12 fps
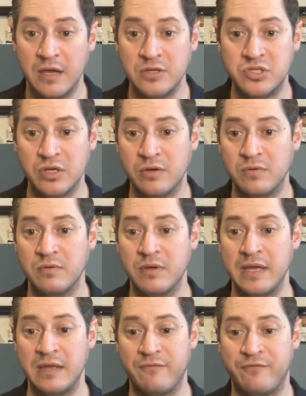So
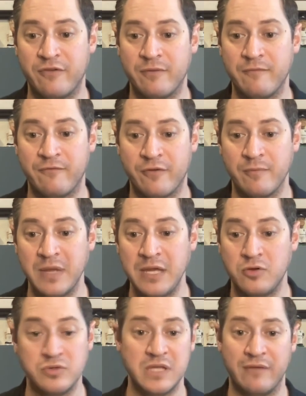for me,
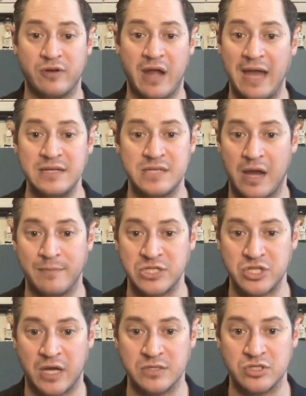who's never had Tommy
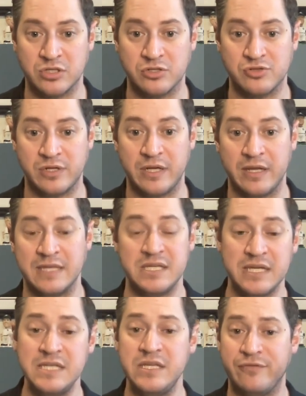John surgery,
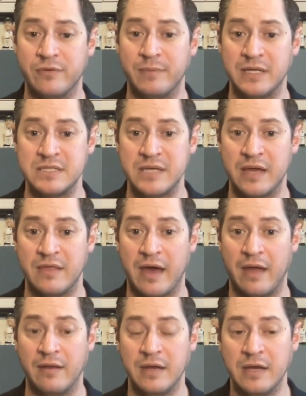it's easy for me to say
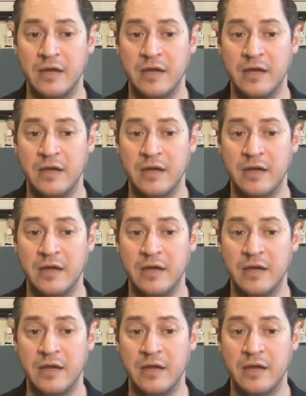that.